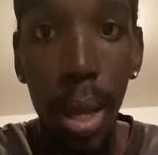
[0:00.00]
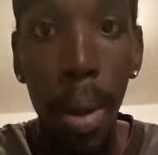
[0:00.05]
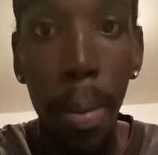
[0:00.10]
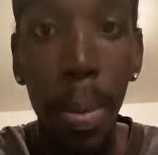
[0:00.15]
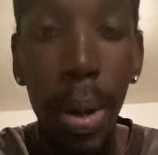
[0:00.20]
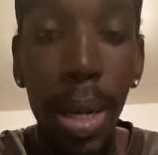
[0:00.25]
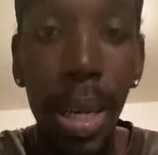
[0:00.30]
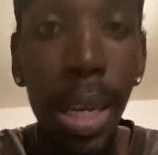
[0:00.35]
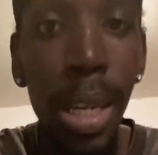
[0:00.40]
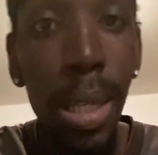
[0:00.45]

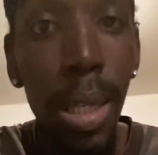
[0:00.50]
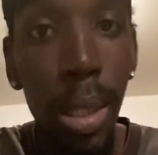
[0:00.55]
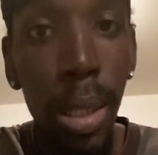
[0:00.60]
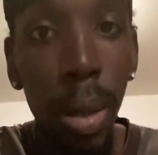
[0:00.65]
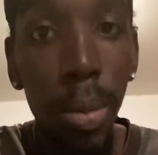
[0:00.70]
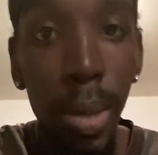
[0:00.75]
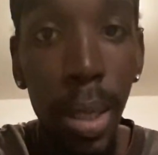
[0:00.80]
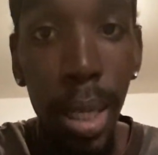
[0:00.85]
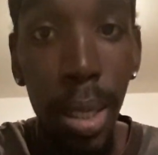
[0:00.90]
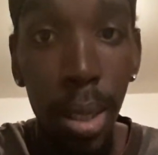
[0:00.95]
But he's
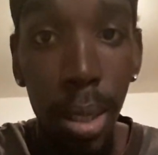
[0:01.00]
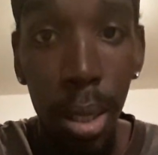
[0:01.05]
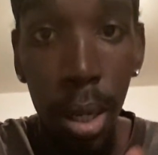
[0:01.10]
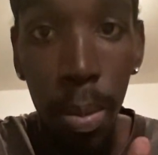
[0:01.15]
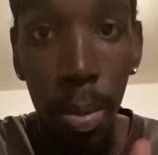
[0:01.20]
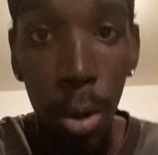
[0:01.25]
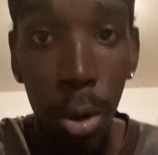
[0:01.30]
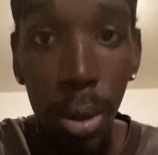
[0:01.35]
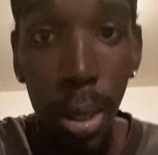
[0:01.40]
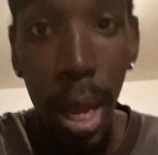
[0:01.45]
subject to the
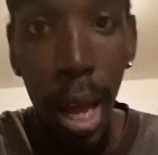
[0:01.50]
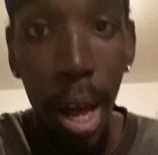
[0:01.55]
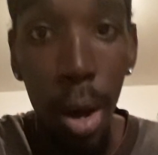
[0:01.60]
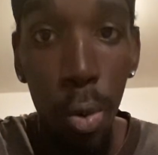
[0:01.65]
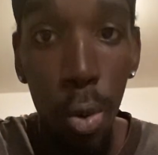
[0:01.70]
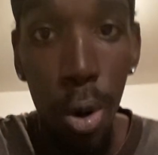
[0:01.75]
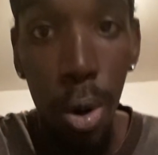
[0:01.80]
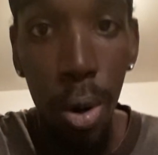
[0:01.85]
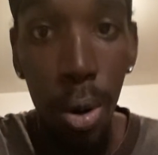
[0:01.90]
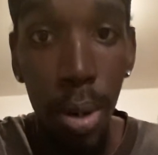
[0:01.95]
Most High
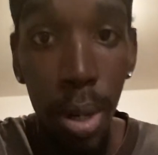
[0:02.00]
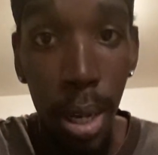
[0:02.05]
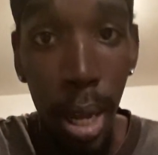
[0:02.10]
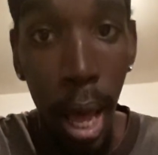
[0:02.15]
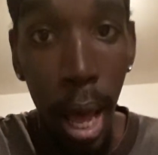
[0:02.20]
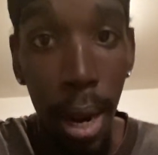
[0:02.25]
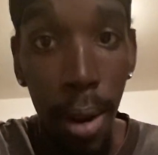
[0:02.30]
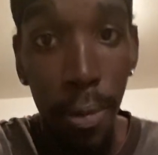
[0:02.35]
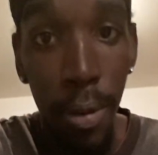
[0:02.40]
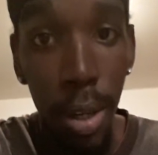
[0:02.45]
word, the
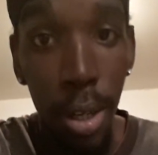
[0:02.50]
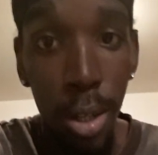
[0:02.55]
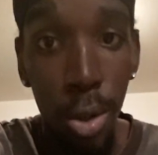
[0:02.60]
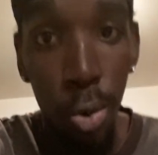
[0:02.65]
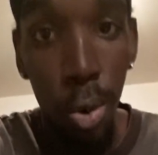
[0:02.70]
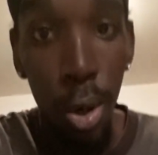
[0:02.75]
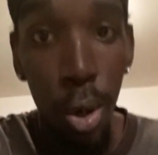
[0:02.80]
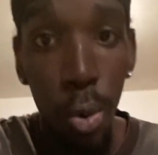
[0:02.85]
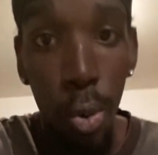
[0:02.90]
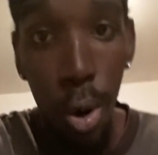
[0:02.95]
God of
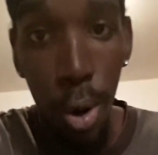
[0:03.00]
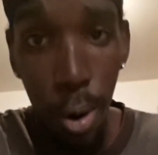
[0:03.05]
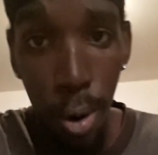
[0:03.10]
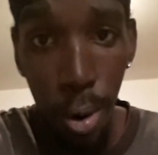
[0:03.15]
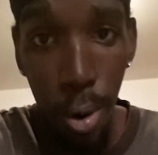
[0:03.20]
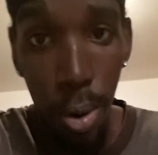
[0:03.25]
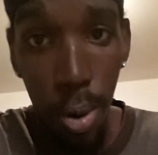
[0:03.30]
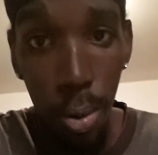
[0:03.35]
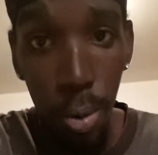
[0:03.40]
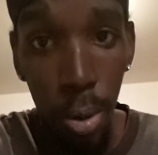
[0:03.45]
Israel
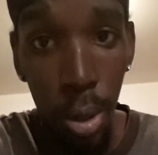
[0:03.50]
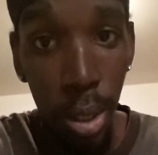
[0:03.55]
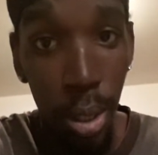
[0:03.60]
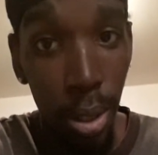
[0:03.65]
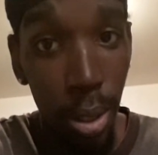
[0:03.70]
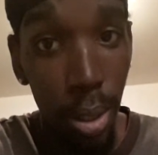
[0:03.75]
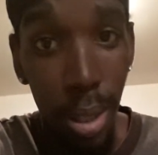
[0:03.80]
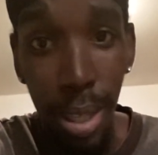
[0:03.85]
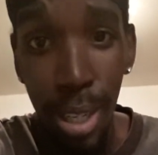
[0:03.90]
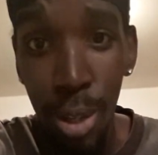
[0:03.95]
word, which
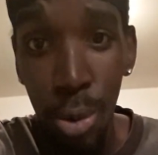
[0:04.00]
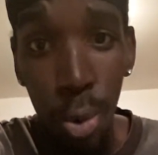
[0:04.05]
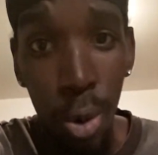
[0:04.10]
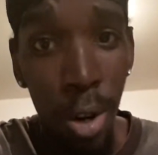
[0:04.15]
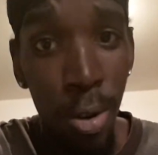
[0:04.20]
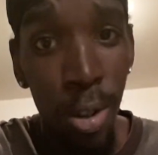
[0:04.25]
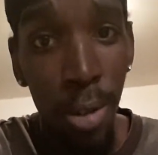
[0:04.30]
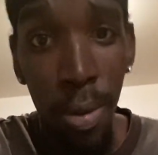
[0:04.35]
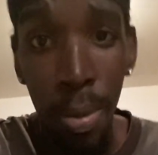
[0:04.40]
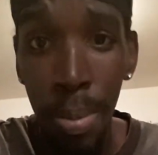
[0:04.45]
his
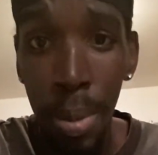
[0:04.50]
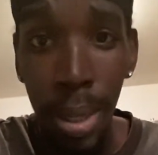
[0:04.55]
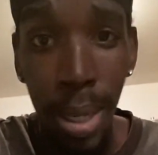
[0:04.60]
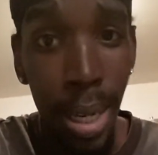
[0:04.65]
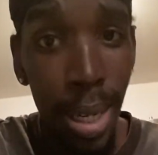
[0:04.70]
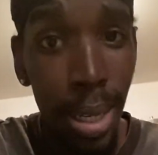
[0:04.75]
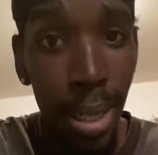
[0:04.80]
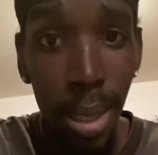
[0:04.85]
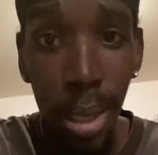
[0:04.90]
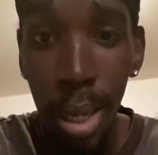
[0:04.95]
word was from
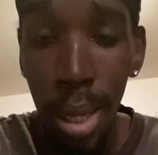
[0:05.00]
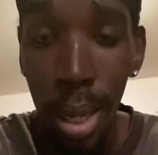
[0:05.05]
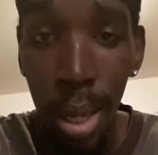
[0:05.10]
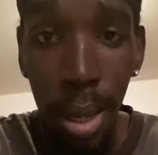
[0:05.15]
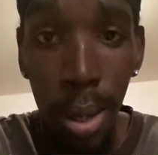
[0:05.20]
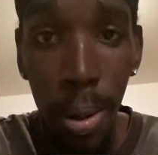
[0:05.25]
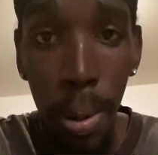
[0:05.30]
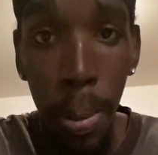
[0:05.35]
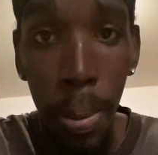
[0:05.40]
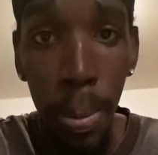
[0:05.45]
beginning to
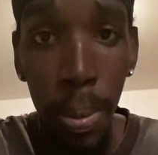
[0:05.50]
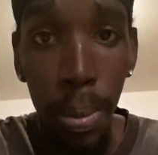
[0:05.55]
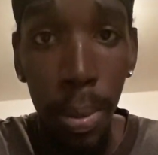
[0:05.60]
end.